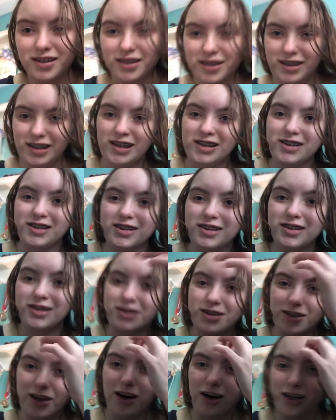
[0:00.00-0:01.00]
Like, it
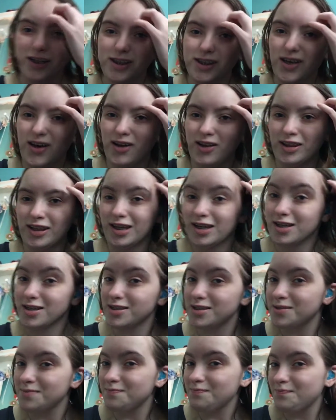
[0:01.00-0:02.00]
sucks on
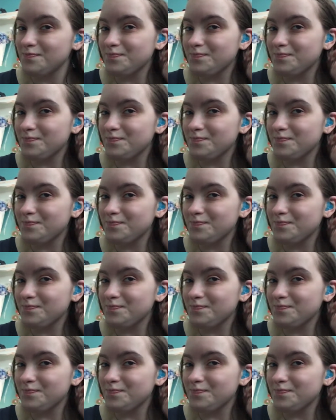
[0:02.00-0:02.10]
these.